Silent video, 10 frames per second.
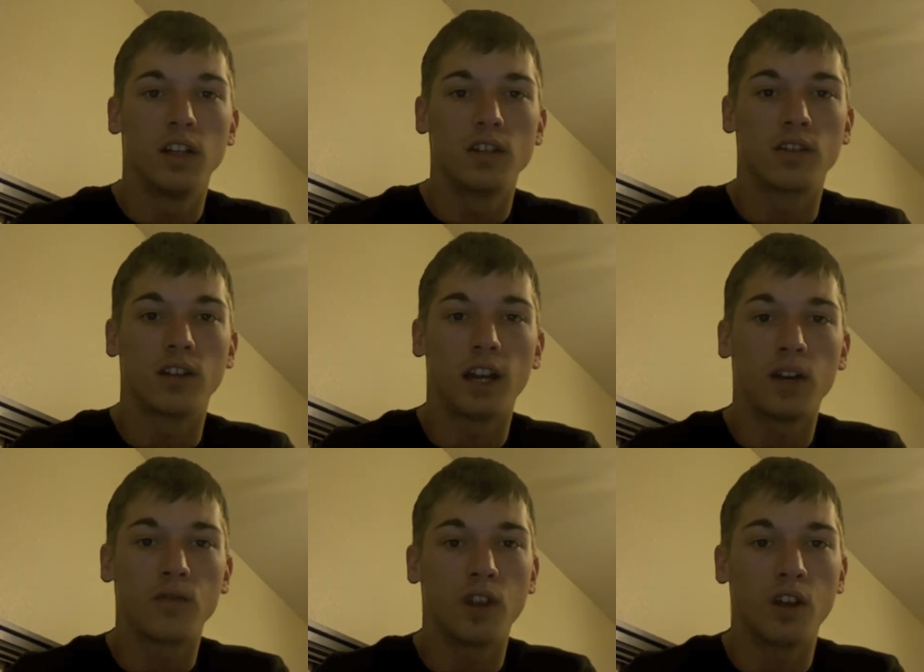So
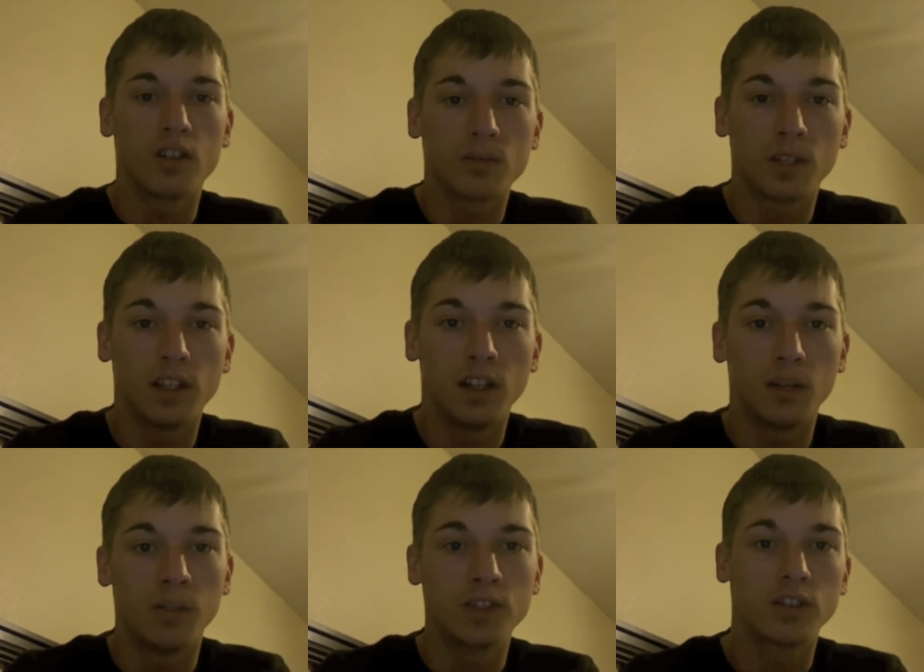now if you go to Smithton
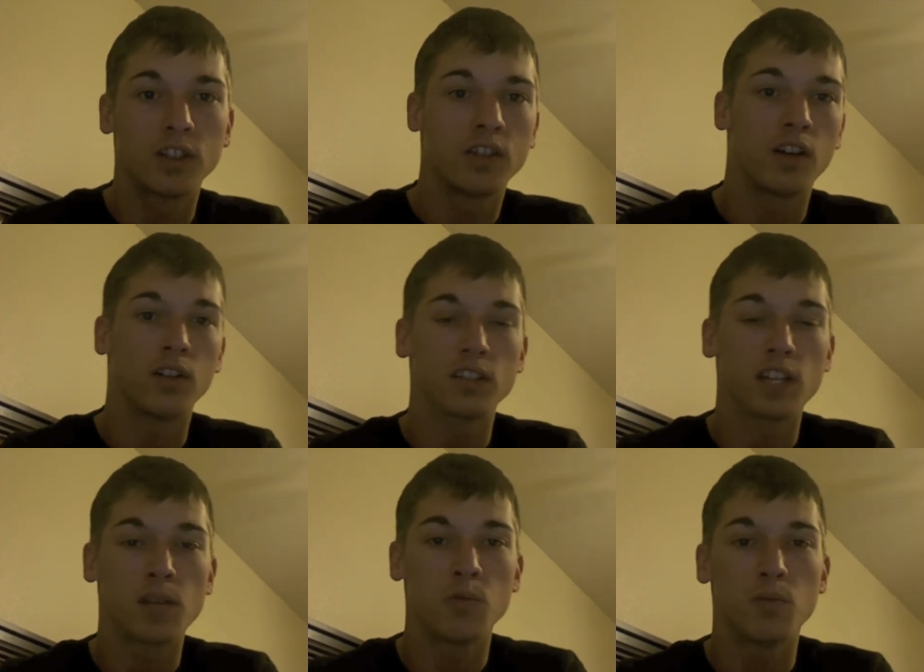Elementary, Tony's
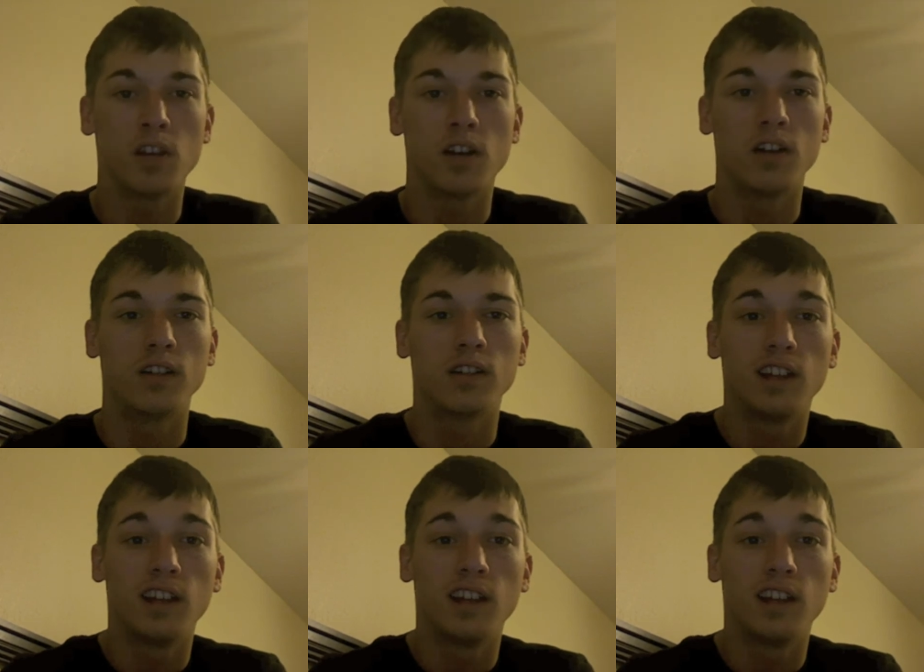name will be on